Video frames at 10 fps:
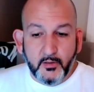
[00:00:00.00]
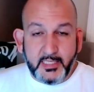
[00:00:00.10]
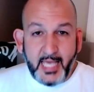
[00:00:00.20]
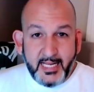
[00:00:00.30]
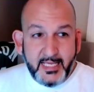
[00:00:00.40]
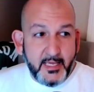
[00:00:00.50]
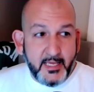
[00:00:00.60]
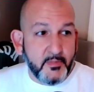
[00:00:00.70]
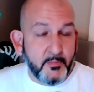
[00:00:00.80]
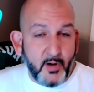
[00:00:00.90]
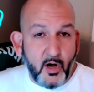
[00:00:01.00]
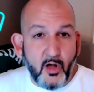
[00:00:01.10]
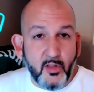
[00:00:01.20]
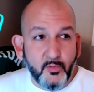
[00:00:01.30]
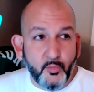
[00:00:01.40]
getting him the
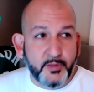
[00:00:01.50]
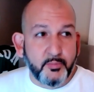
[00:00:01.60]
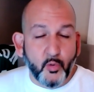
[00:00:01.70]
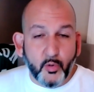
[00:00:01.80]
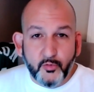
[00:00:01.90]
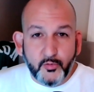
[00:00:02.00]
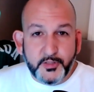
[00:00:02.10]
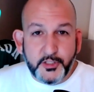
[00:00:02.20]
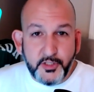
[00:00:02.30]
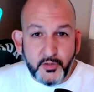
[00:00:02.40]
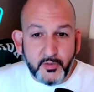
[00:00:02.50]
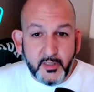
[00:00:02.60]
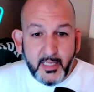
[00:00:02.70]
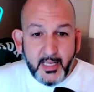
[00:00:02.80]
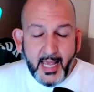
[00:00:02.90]
ball with more room to shoot.
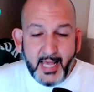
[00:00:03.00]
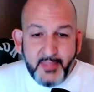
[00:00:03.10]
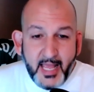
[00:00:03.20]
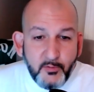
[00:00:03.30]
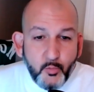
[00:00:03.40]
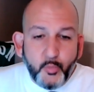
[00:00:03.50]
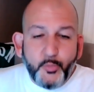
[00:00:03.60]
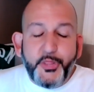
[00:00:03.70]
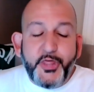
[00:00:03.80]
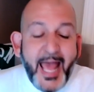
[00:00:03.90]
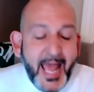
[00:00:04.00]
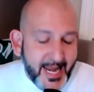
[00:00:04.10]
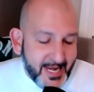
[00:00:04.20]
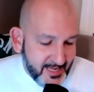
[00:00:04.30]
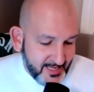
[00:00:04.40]
And
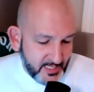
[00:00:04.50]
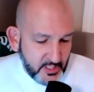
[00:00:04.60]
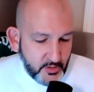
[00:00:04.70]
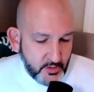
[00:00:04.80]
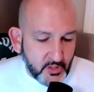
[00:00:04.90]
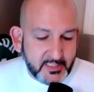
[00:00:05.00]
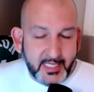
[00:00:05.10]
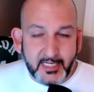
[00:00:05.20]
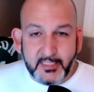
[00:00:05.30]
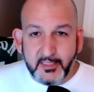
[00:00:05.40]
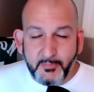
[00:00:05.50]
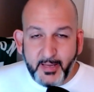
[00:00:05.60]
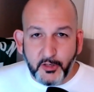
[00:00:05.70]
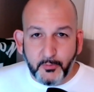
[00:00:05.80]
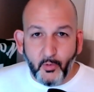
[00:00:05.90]
then you start to get into the
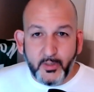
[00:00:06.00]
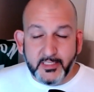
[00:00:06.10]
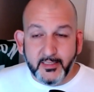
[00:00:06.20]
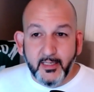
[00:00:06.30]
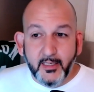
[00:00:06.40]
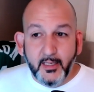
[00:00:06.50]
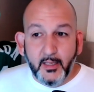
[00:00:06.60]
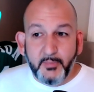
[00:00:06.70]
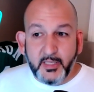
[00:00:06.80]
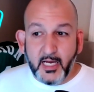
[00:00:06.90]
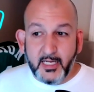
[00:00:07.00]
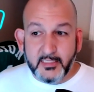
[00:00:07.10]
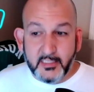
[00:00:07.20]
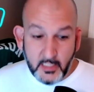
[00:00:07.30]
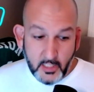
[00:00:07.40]
pick your poison,
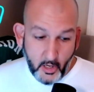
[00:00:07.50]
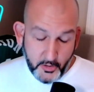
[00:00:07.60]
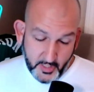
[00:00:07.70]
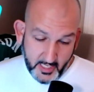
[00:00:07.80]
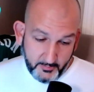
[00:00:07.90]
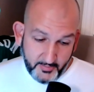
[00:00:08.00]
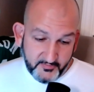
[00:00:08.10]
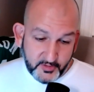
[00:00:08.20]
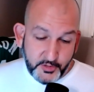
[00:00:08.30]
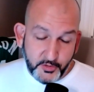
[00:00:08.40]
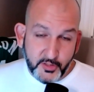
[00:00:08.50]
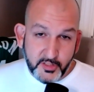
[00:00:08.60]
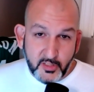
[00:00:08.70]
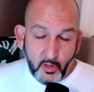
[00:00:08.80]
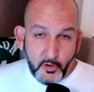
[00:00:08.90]
because are you going to help off the
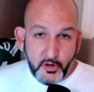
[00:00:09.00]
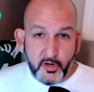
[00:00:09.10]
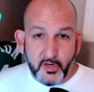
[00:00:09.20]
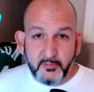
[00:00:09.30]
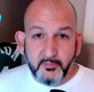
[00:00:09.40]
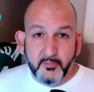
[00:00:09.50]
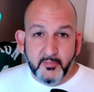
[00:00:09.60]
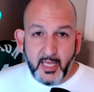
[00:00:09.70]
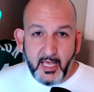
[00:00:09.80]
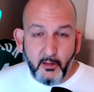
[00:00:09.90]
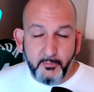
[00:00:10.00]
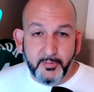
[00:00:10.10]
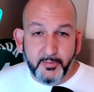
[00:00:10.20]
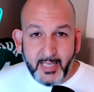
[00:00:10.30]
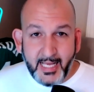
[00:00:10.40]
shooters or are you going to
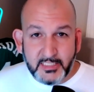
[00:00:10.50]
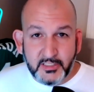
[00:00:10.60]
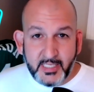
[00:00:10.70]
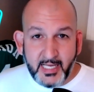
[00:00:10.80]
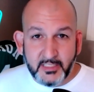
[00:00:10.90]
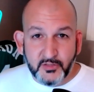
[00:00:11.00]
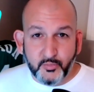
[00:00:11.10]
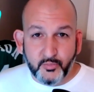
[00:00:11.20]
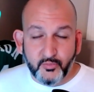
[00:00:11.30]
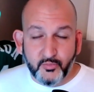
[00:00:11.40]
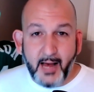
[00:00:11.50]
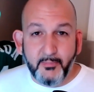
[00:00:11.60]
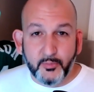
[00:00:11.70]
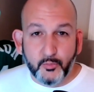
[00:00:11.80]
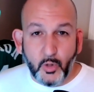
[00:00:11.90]
help as
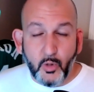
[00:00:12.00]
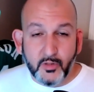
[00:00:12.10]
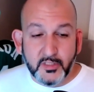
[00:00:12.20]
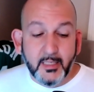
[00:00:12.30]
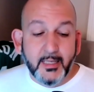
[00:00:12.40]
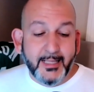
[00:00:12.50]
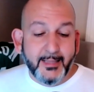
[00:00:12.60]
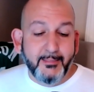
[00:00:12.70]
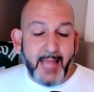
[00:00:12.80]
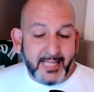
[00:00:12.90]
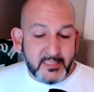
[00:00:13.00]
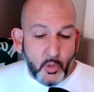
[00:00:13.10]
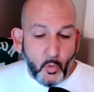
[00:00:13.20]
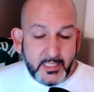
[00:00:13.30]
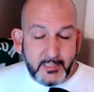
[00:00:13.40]
Rob rolls? That's
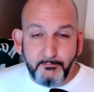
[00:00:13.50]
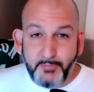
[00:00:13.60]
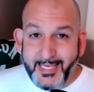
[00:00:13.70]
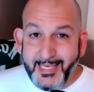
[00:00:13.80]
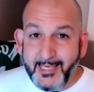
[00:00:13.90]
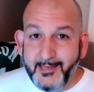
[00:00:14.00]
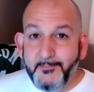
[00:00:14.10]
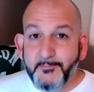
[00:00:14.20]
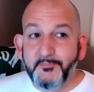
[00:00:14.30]
going to be